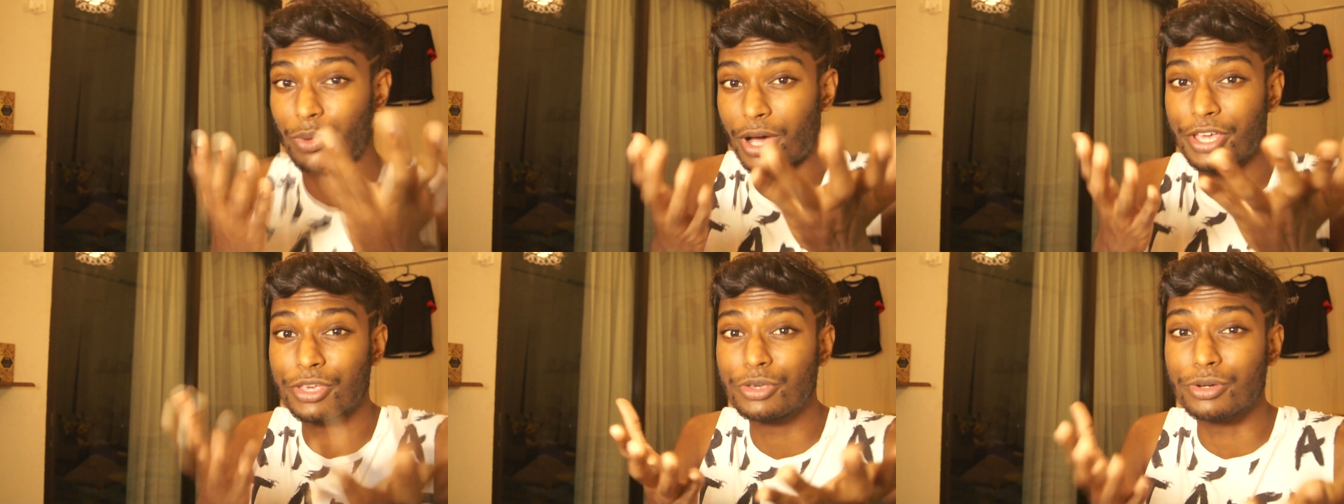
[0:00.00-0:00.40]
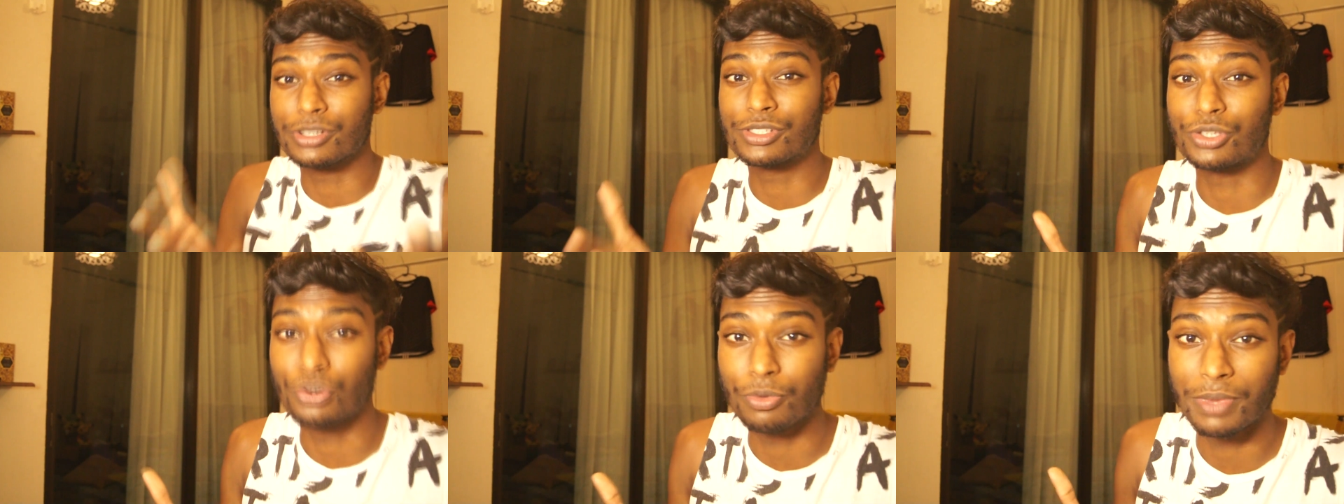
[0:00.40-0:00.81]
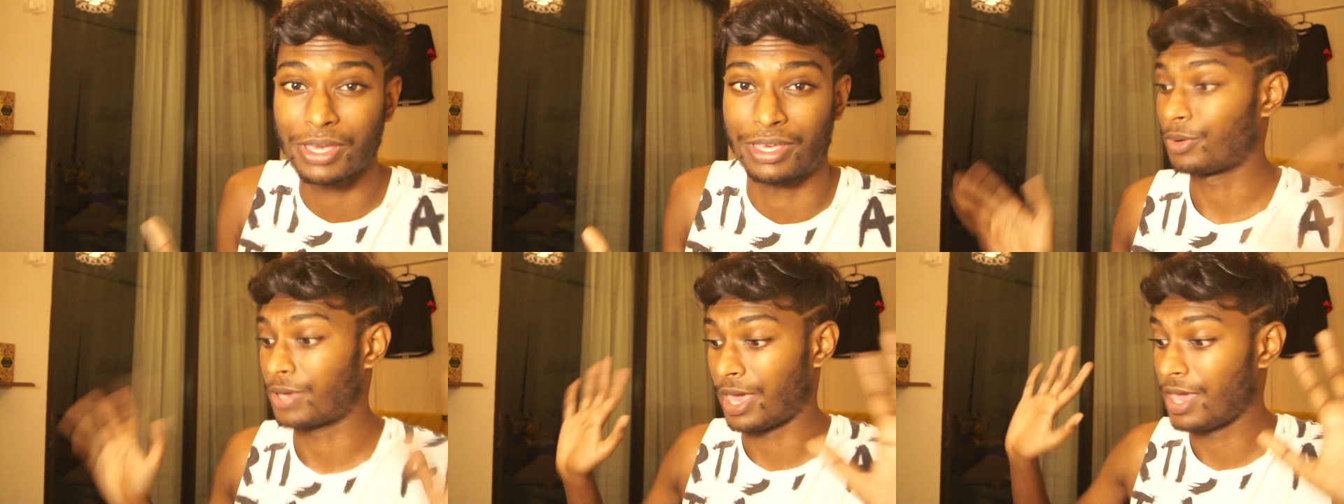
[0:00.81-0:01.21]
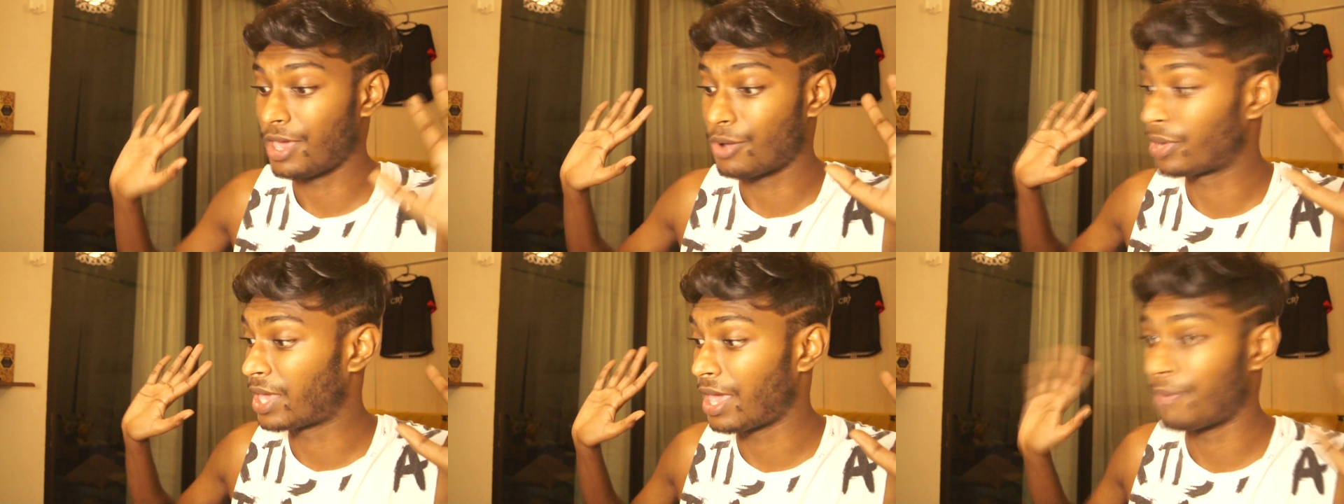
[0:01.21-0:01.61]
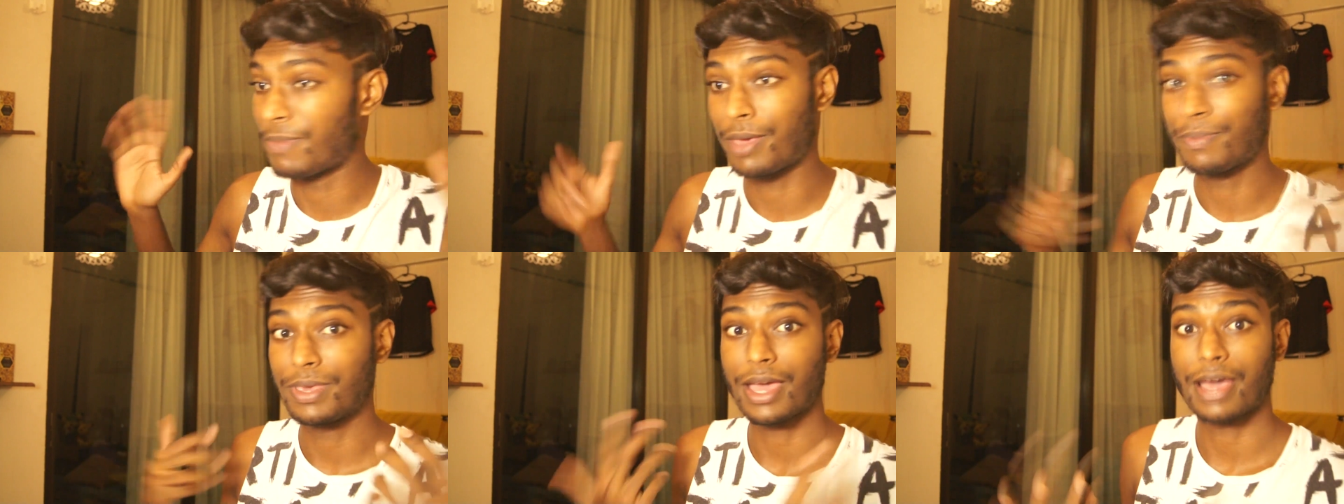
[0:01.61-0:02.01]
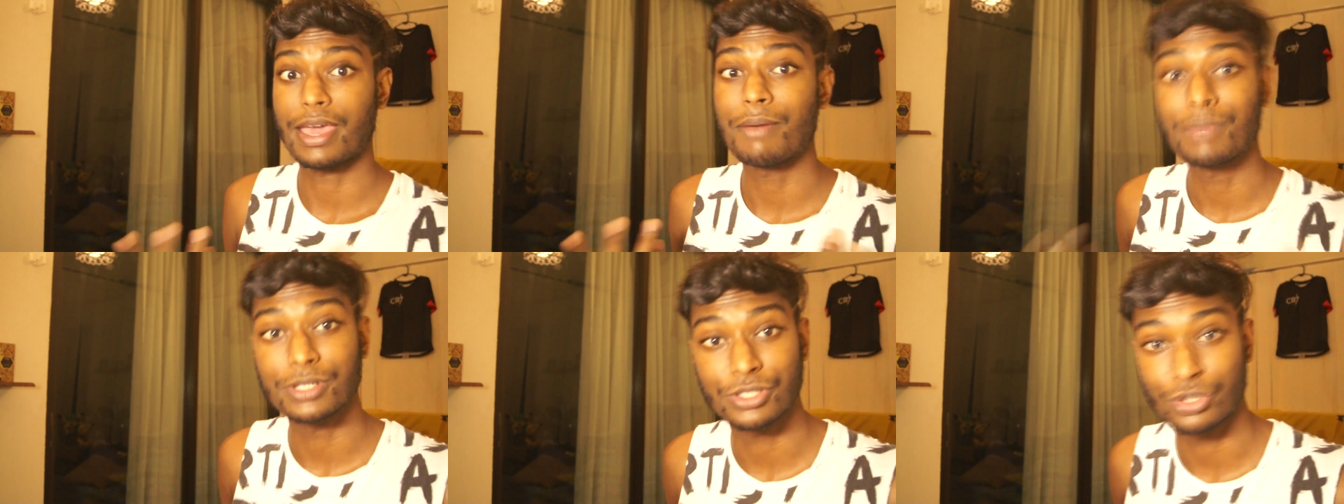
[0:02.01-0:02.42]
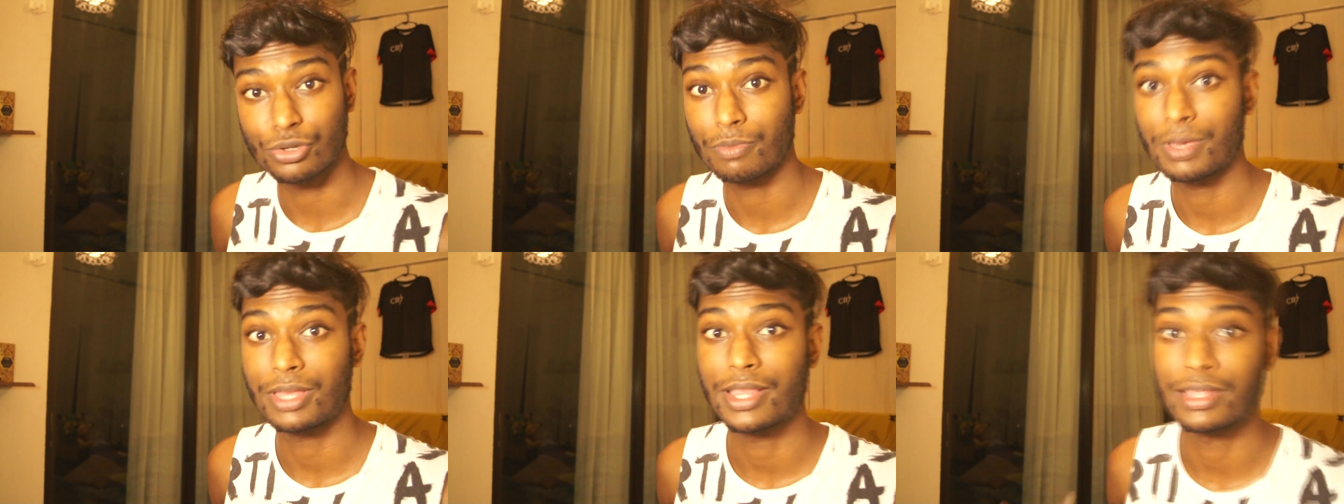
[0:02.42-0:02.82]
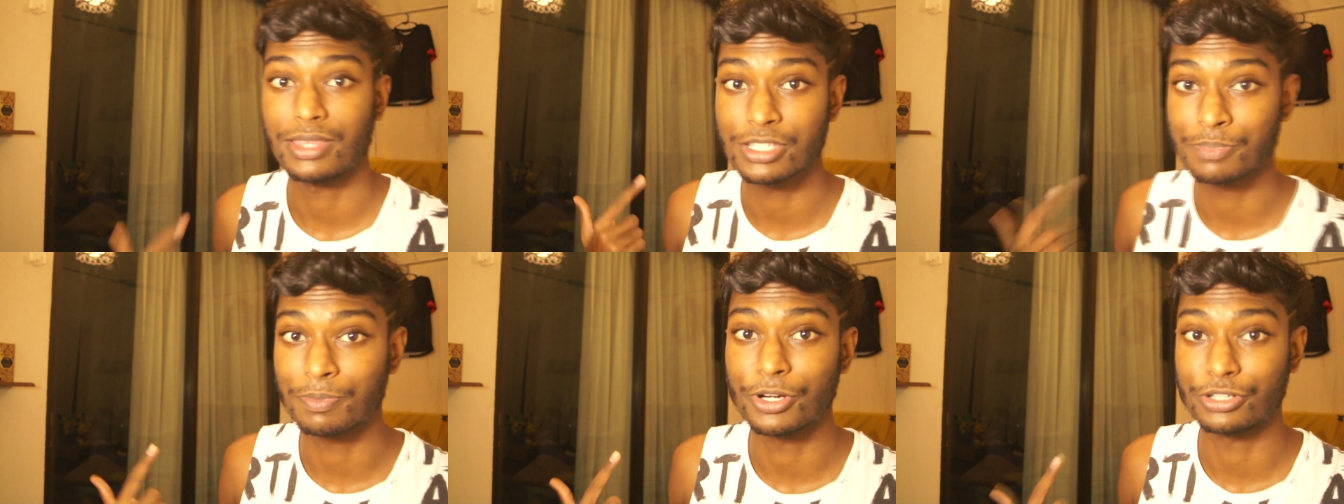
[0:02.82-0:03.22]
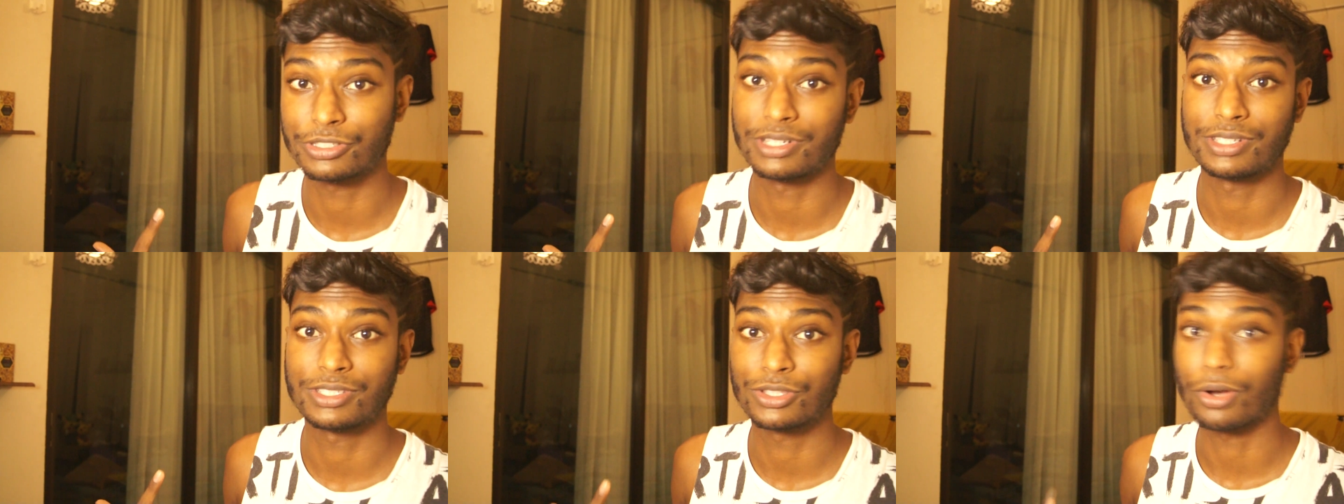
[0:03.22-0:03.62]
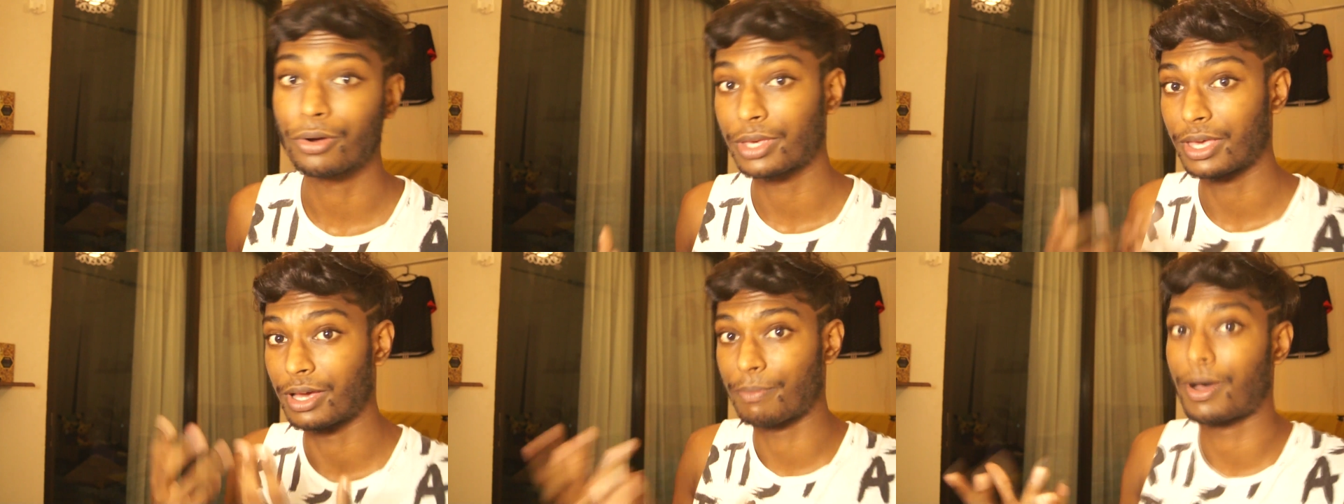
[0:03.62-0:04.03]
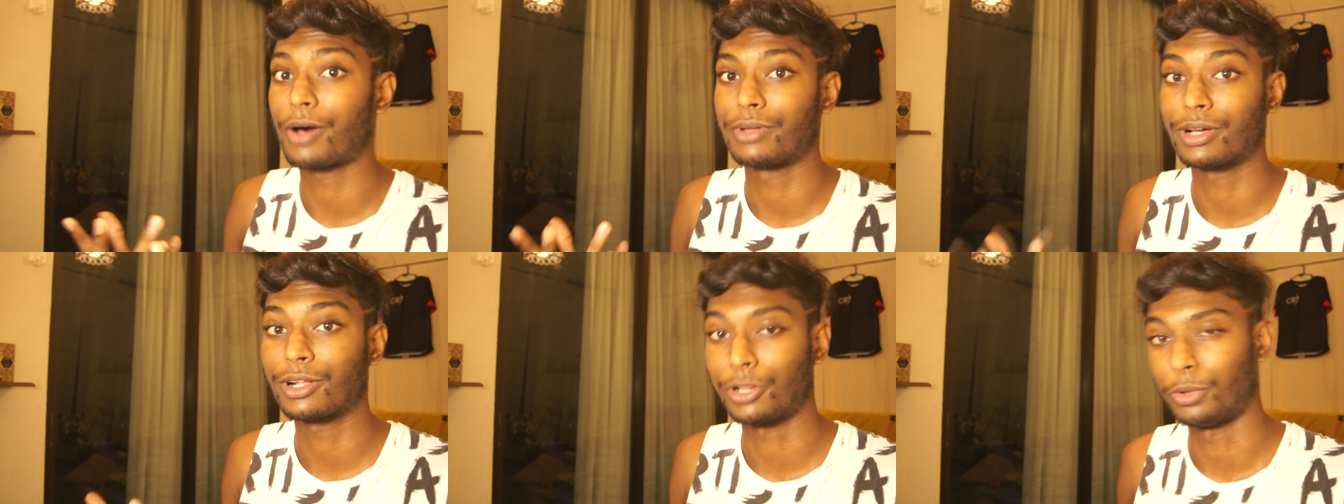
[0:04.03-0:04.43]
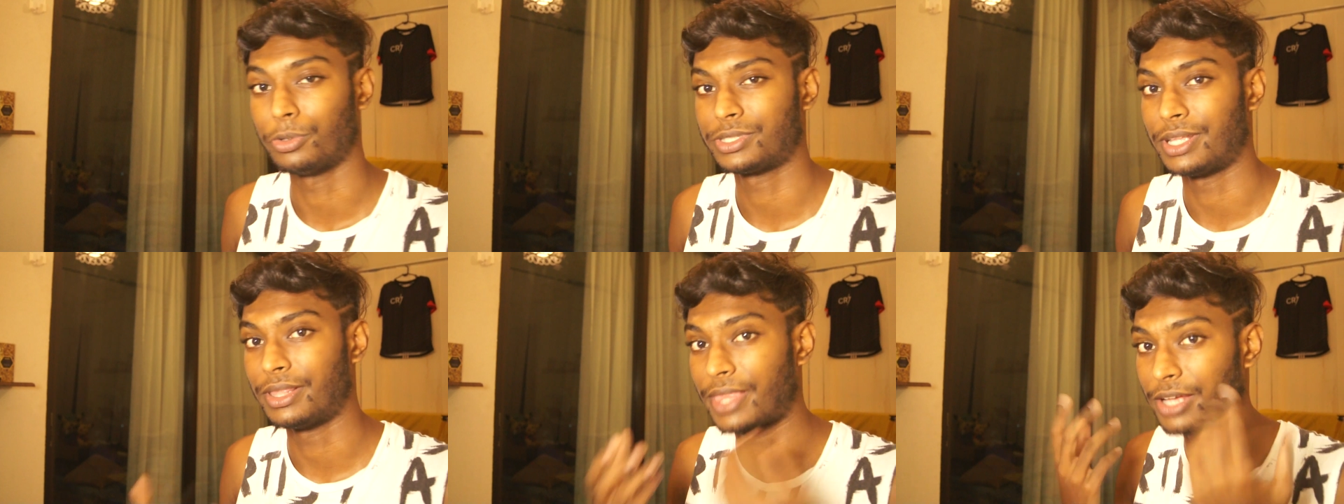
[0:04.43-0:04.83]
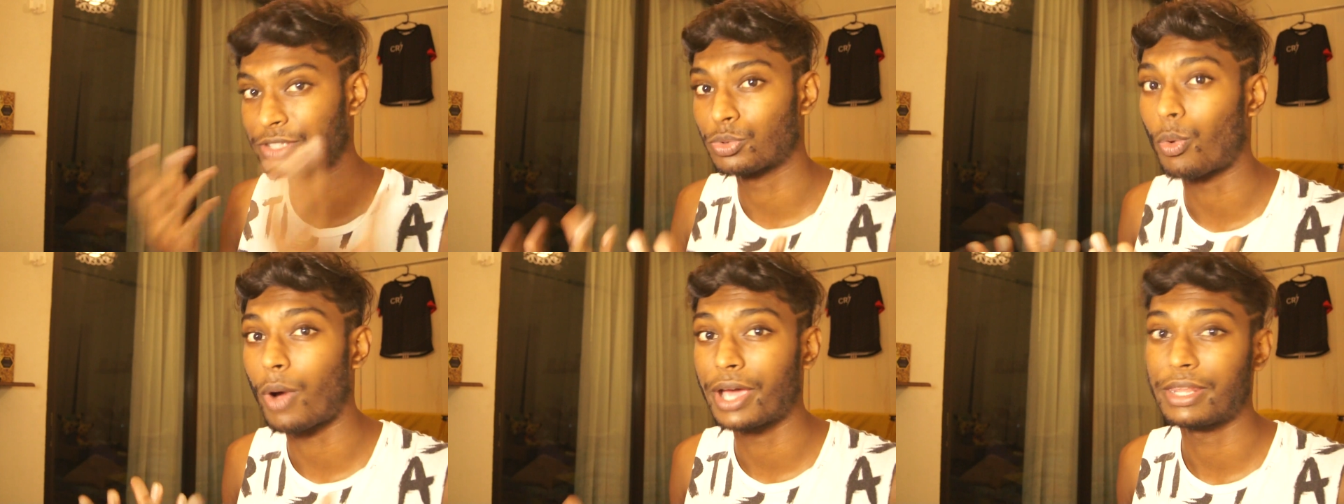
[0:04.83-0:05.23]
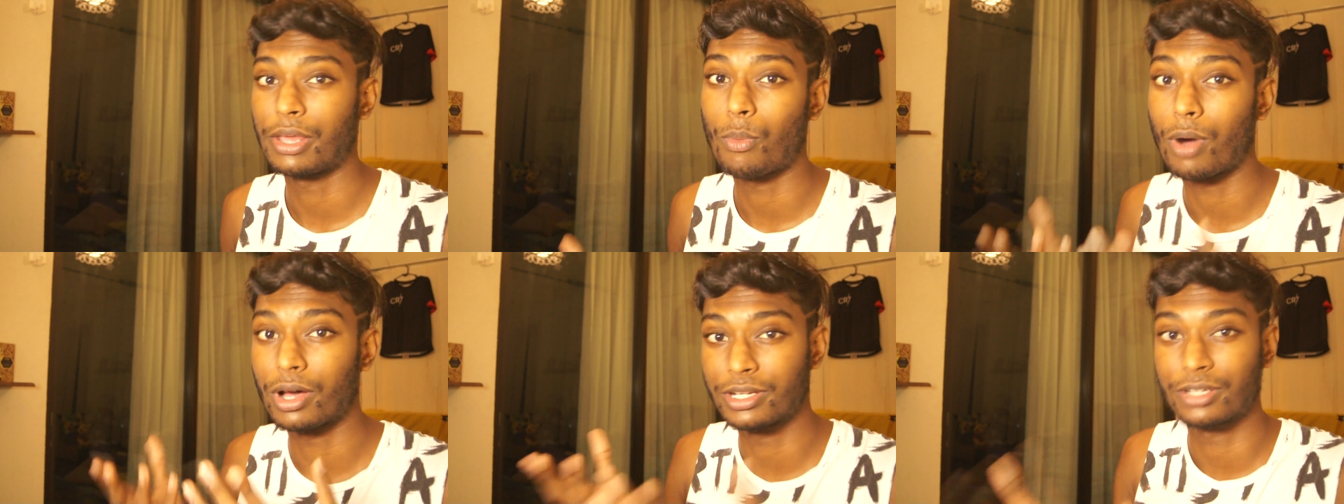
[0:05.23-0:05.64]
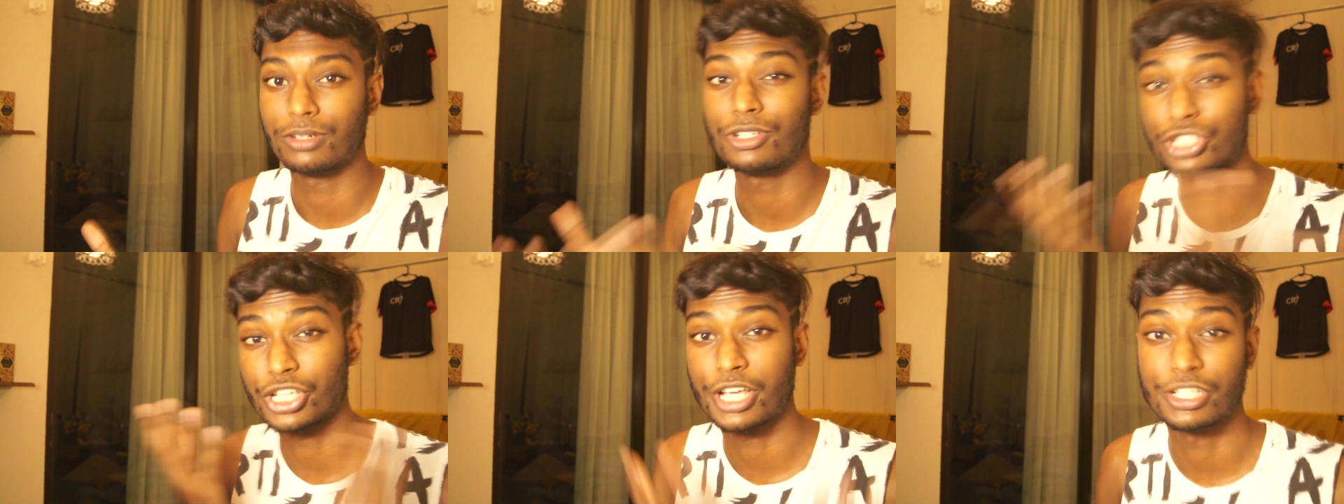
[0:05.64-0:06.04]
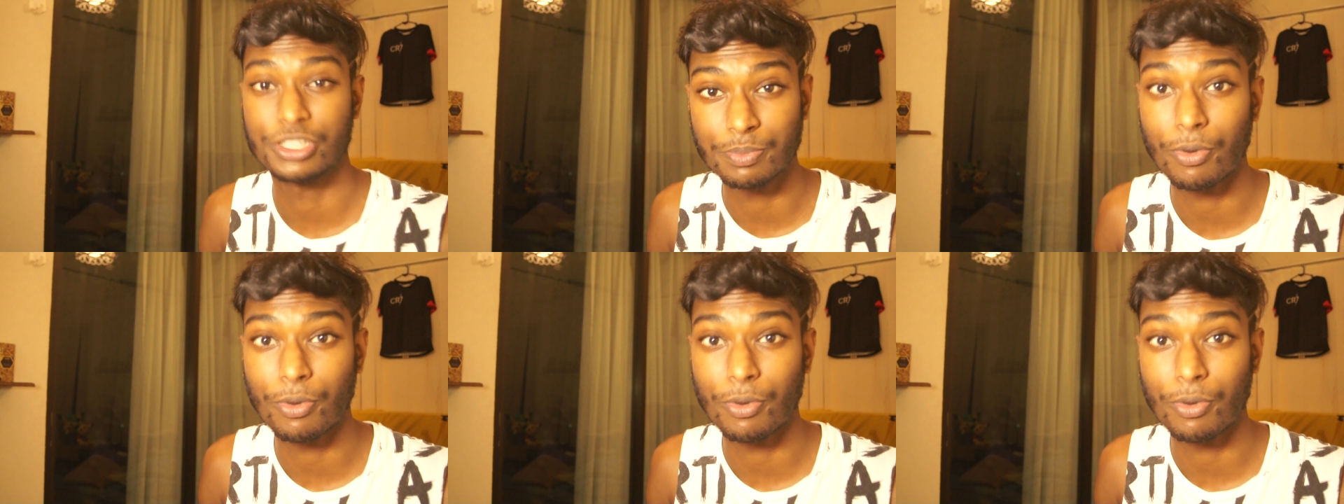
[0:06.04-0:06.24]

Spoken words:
Why are you assuming? Okay, maybe I am assuming that this person is talking about the clothes and that's why they want her to change